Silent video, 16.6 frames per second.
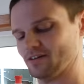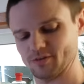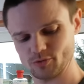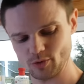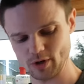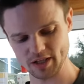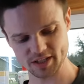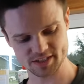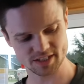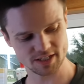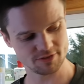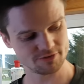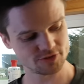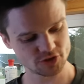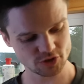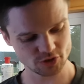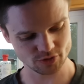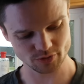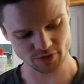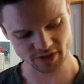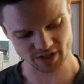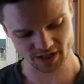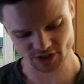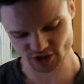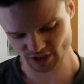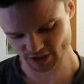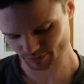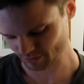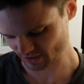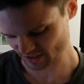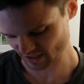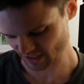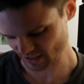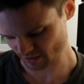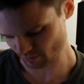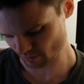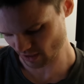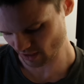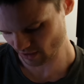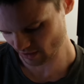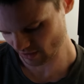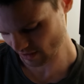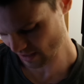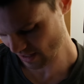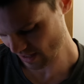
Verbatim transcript: relative to the adjustments I had to make,